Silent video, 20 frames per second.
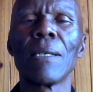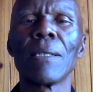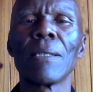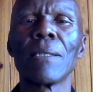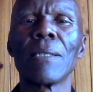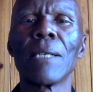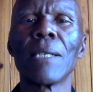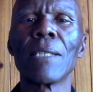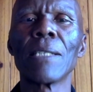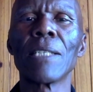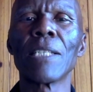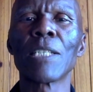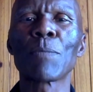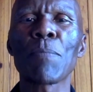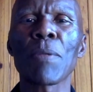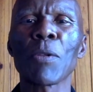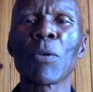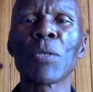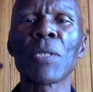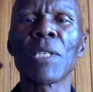then this
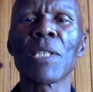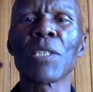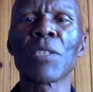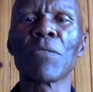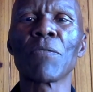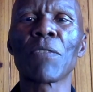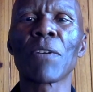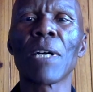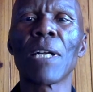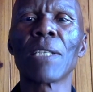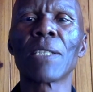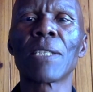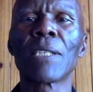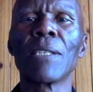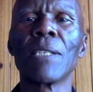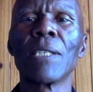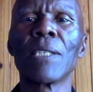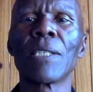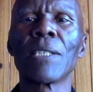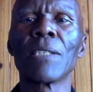process of
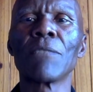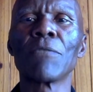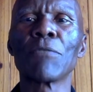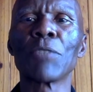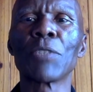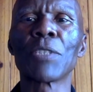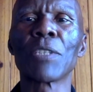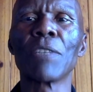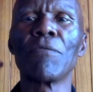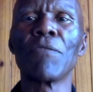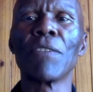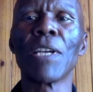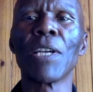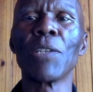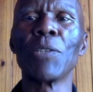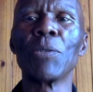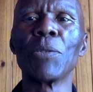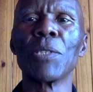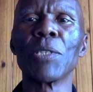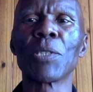calculating future
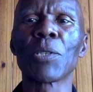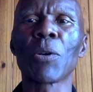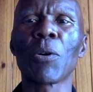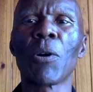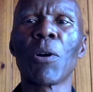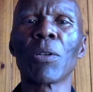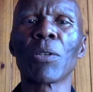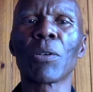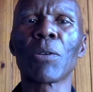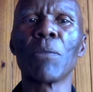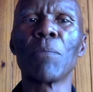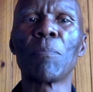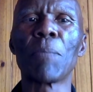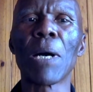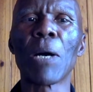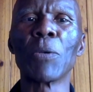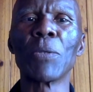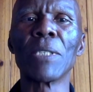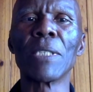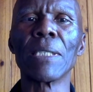value is called
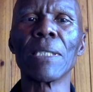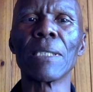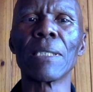compounding